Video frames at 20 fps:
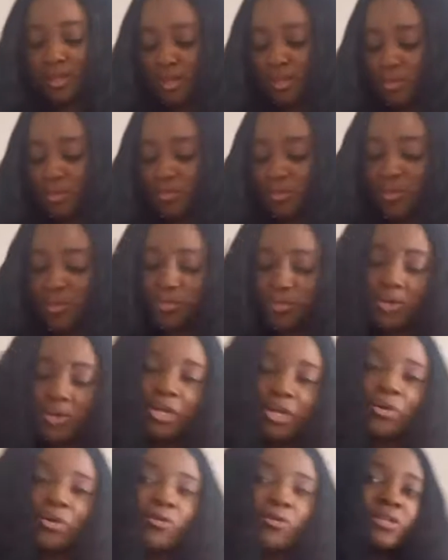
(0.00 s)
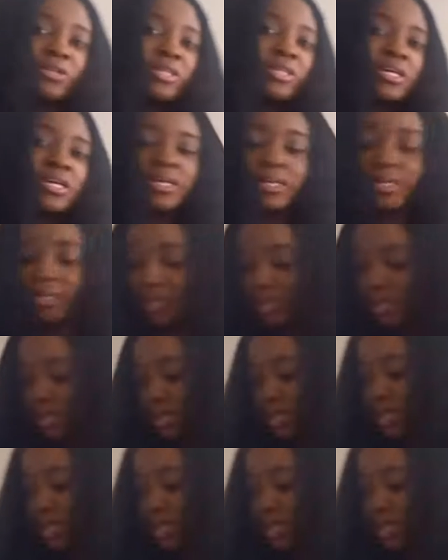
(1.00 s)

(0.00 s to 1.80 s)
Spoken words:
Number 3 only.